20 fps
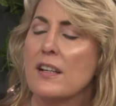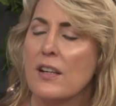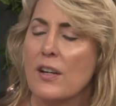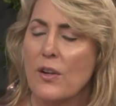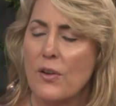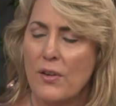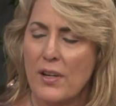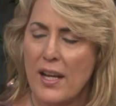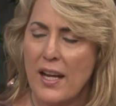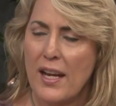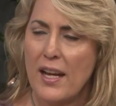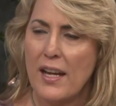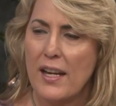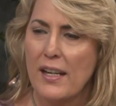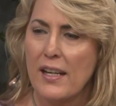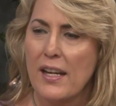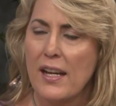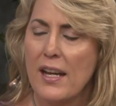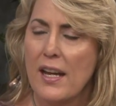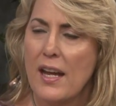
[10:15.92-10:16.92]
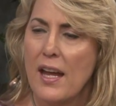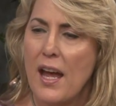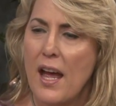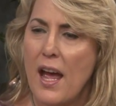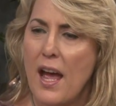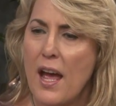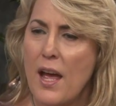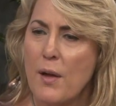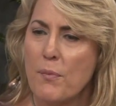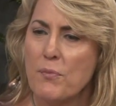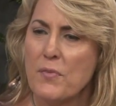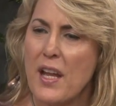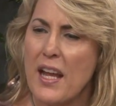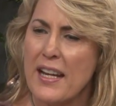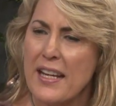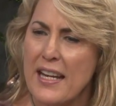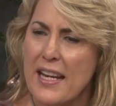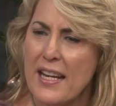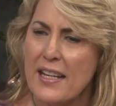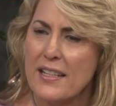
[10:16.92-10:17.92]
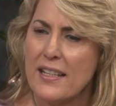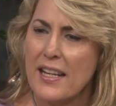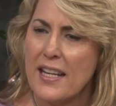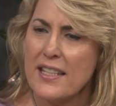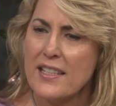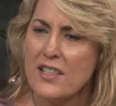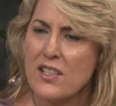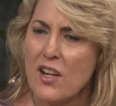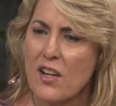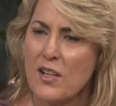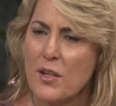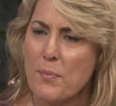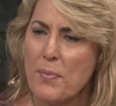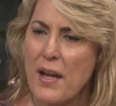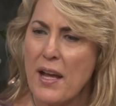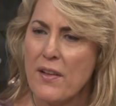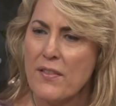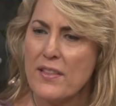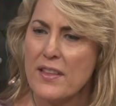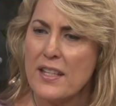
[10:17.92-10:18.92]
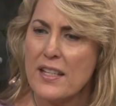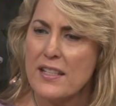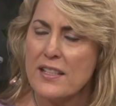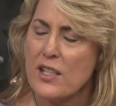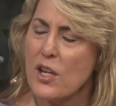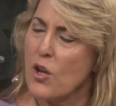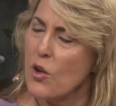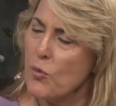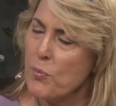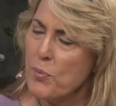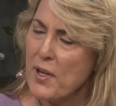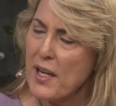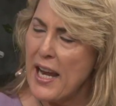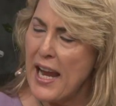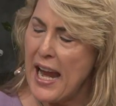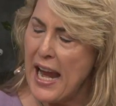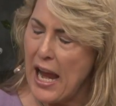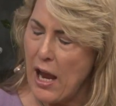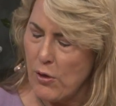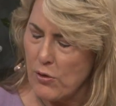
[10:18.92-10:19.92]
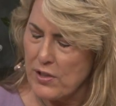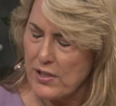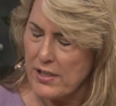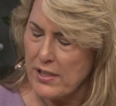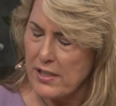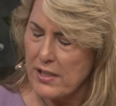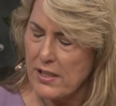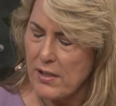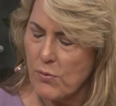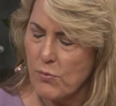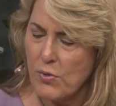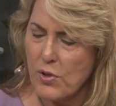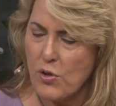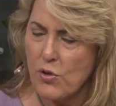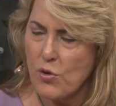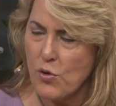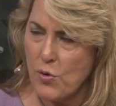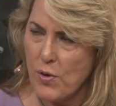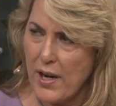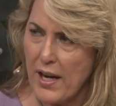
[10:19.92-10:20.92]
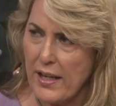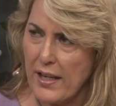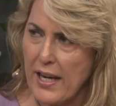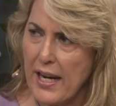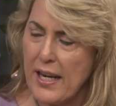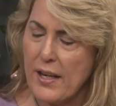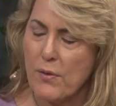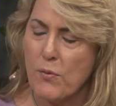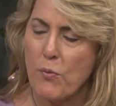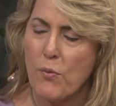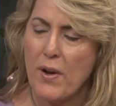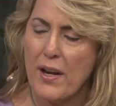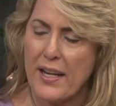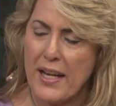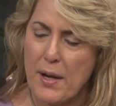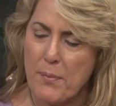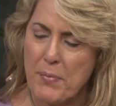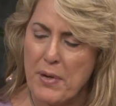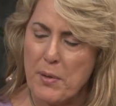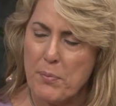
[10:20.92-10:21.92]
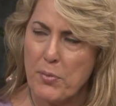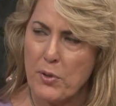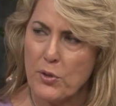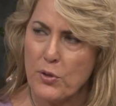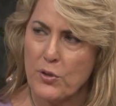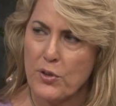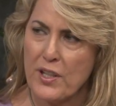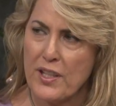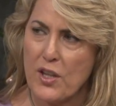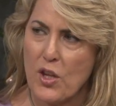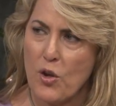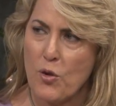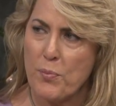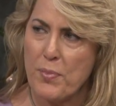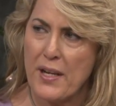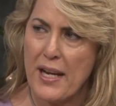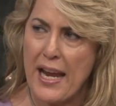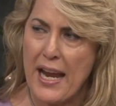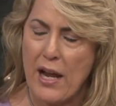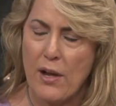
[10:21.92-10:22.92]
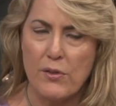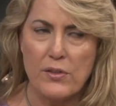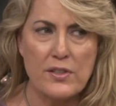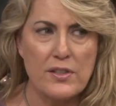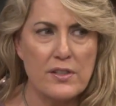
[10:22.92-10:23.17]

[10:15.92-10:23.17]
Okay. Again, let's talk about this open house real quick. And what can people learn at the open house?